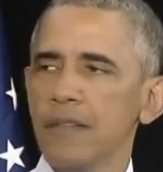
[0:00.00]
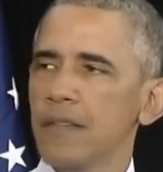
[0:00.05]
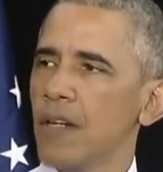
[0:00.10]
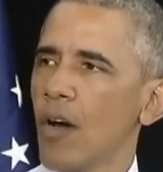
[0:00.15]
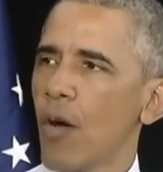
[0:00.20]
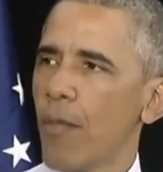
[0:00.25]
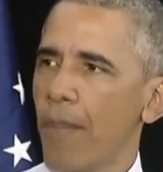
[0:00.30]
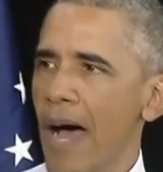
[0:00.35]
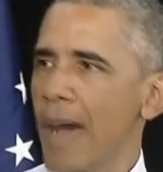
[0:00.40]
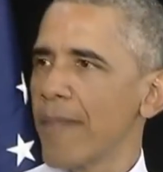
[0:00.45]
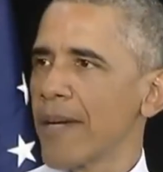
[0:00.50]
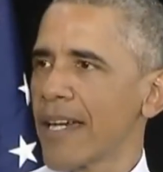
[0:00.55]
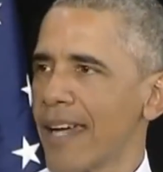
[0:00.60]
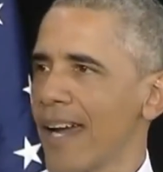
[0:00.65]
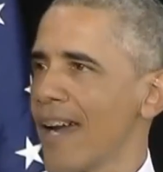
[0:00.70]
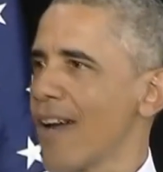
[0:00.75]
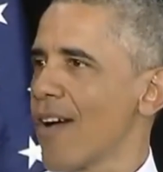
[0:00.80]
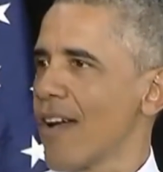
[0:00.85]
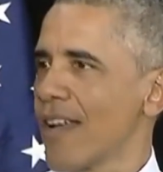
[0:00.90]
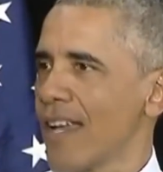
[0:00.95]

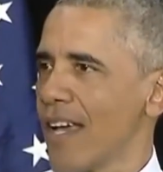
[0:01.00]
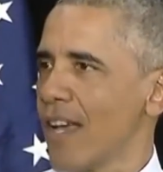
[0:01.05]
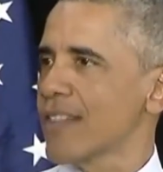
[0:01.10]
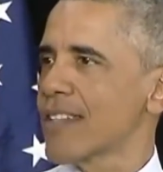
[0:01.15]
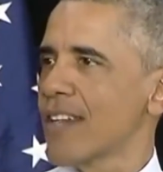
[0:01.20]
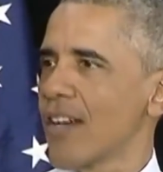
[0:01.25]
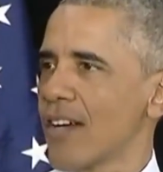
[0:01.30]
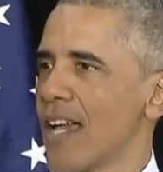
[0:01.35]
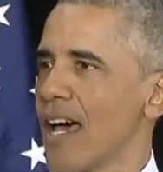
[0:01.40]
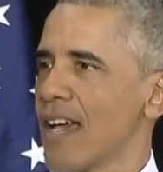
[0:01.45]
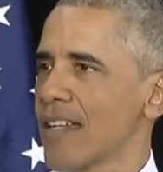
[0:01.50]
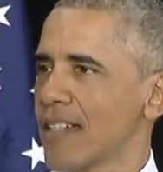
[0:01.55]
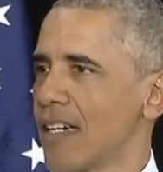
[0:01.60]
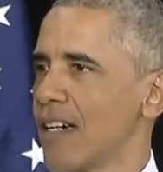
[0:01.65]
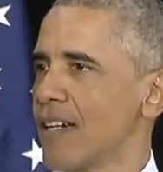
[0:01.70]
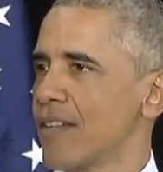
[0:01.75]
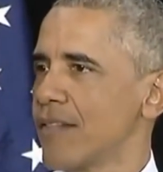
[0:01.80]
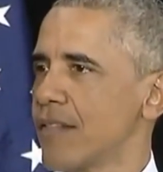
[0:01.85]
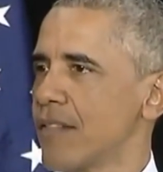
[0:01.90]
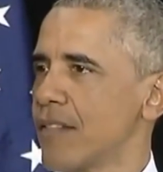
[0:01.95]
Obamacare on
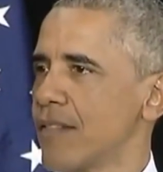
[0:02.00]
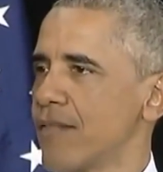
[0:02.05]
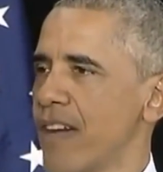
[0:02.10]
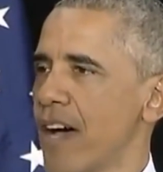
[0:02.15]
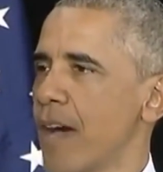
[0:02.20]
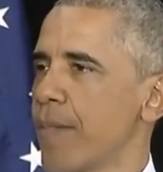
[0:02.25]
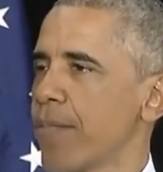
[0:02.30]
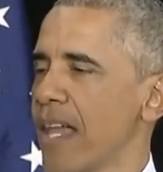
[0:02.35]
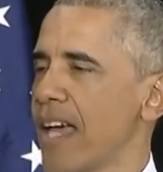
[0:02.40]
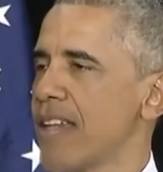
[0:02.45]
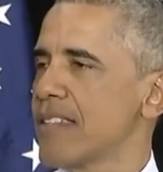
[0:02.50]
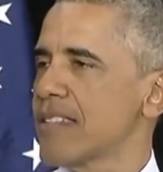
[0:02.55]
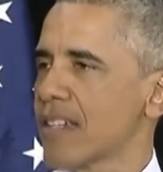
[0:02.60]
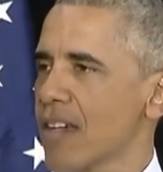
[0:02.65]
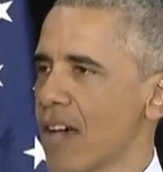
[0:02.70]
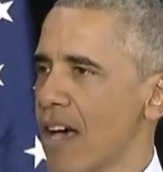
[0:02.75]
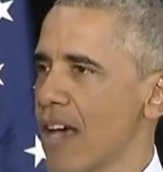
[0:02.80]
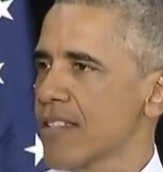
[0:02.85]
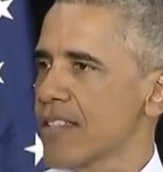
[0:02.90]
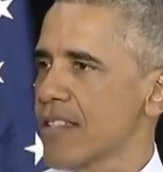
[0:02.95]
healthcare.gov found plans that
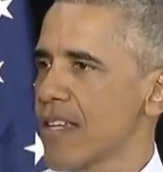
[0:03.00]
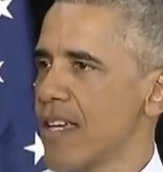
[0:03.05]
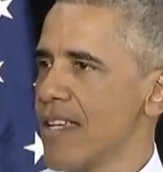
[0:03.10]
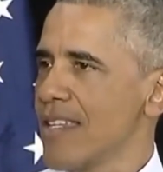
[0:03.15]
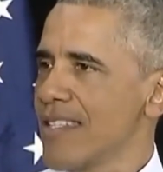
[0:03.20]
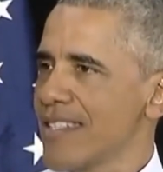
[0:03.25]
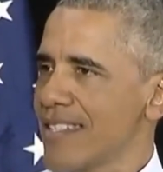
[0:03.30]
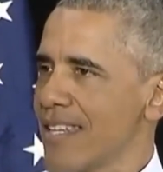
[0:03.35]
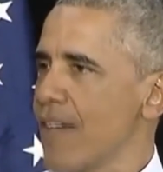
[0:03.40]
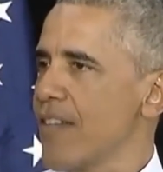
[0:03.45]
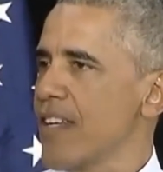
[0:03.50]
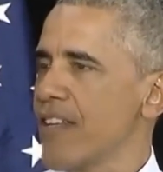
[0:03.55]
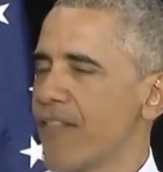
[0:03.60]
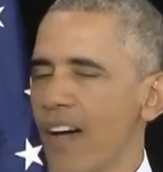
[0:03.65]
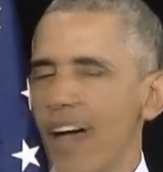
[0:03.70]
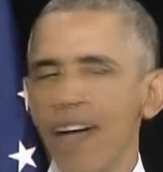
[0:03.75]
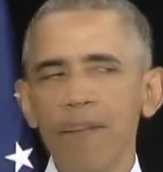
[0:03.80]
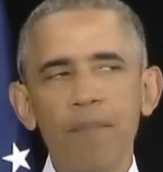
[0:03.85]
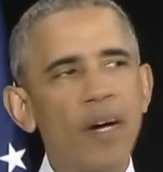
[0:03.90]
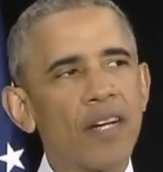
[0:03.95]
cost
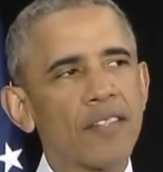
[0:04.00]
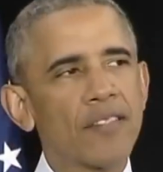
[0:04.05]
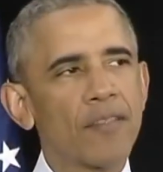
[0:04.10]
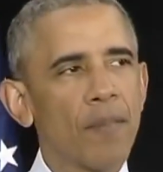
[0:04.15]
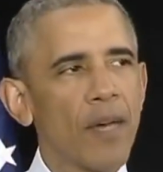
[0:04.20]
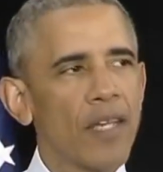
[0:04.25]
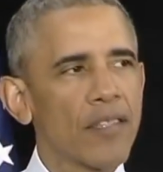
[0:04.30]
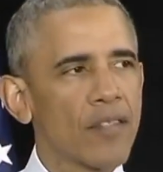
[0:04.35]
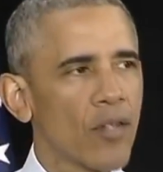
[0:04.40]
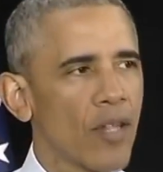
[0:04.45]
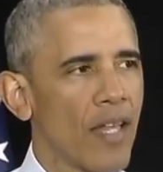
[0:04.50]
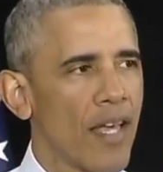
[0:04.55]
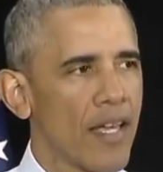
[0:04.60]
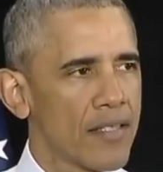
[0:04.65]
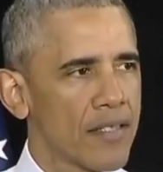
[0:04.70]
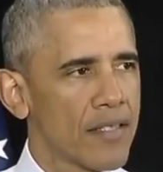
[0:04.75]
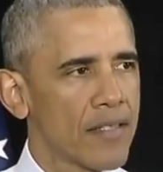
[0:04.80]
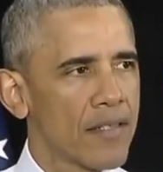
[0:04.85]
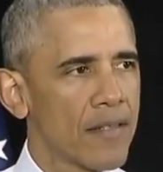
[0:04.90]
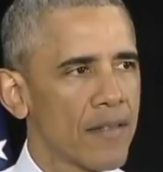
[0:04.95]
$75 a month or
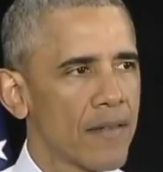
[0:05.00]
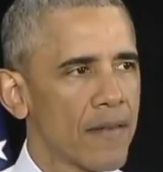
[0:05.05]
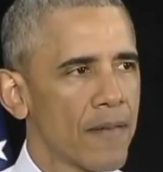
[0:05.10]
less.